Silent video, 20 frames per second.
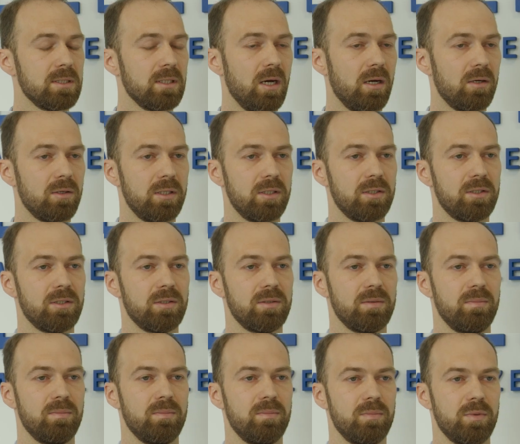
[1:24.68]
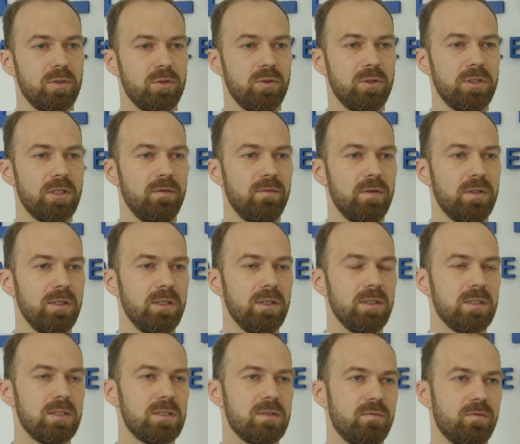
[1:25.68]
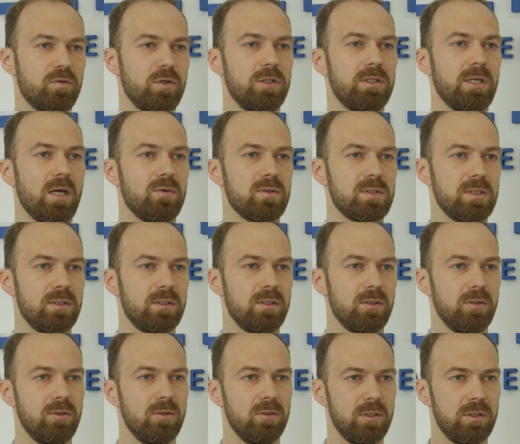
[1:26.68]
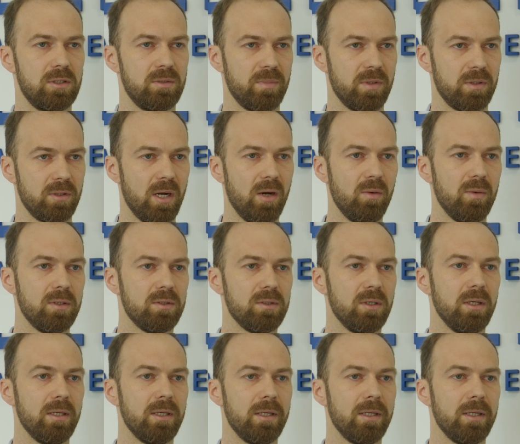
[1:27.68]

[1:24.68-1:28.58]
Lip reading: current productivity is 3,000 units per hour.